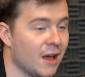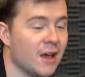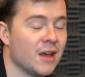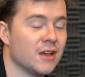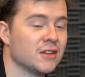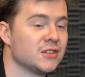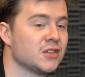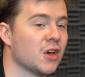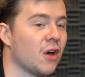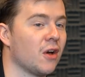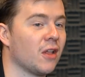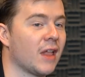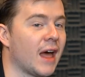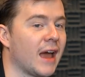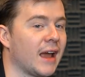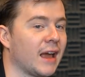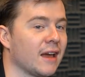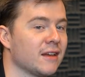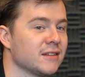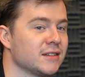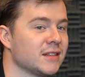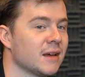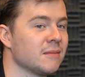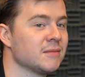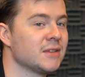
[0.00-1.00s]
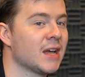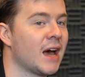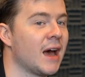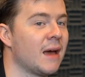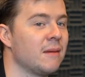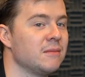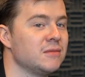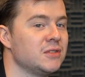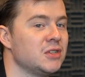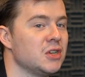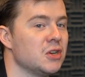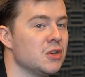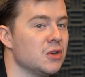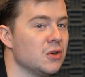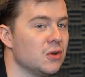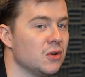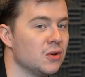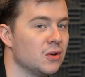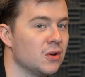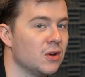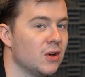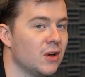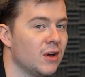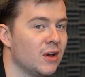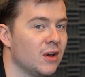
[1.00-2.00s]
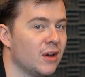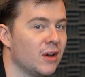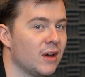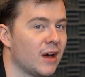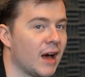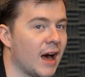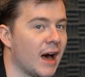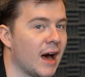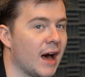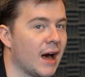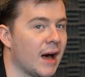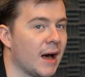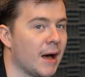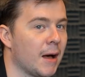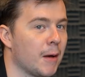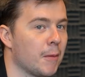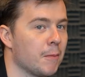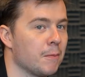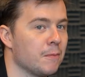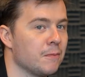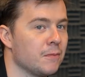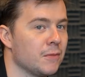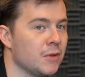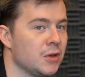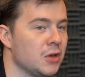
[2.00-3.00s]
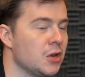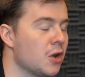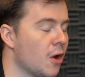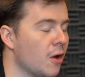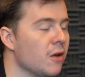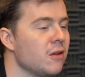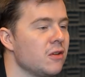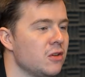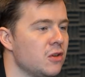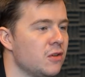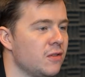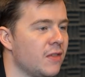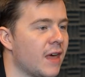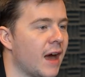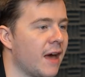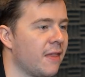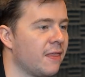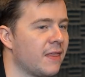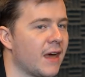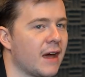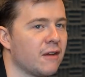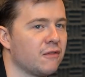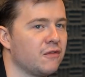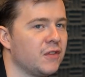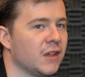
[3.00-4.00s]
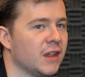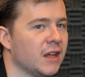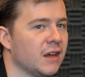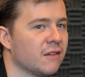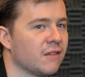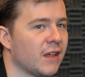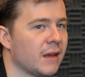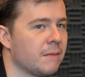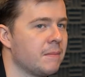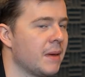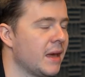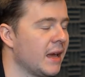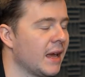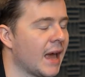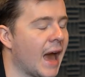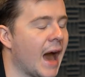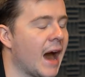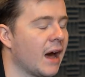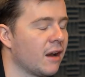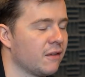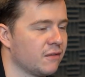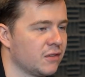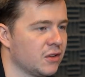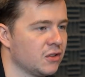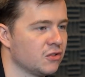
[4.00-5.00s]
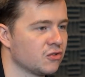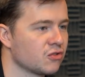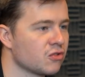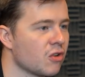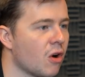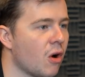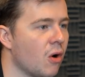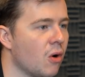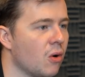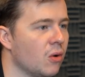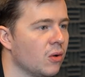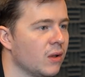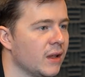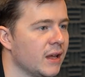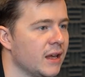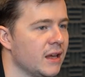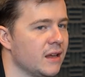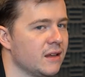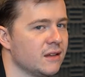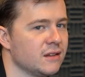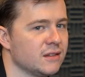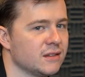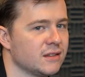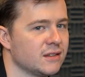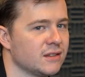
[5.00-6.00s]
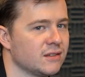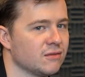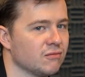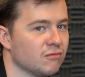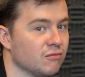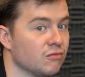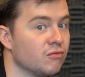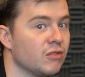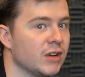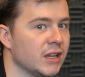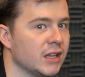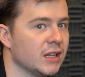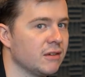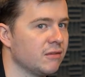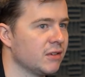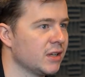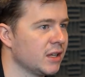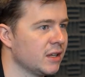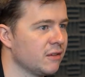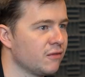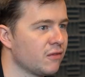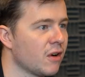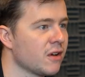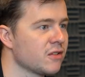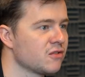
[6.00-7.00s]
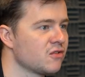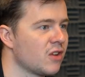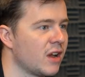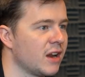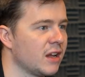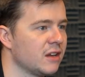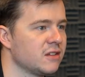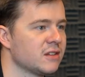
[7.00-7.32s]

So like sometimes you know, that feeling of like being out of control is really, really frustrating.